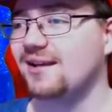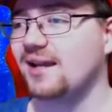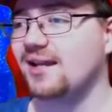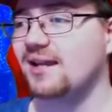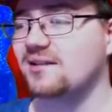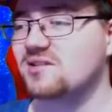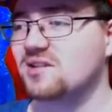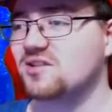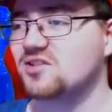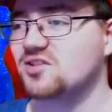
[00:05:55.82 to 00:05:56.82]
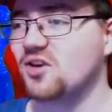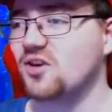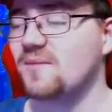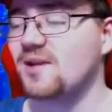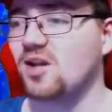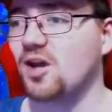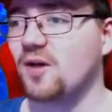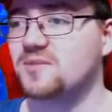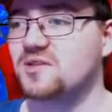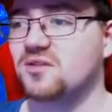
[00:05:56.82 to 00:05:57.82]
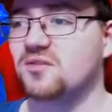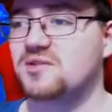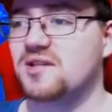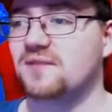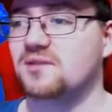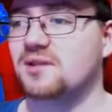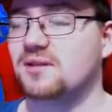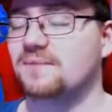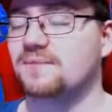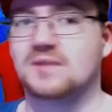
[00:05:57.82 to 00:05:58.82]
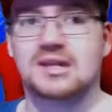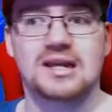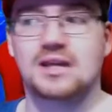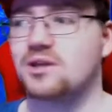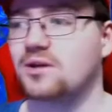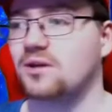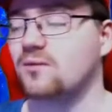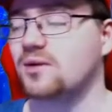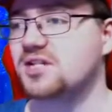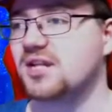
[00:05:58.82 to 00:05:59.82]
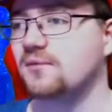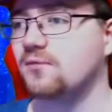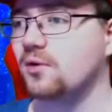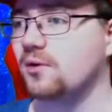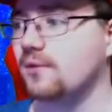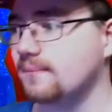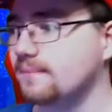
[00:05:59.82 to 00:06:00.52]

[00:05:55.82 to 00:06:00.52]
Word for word: Again, there's like so many obstacles you have to, uh, you know, watch out for.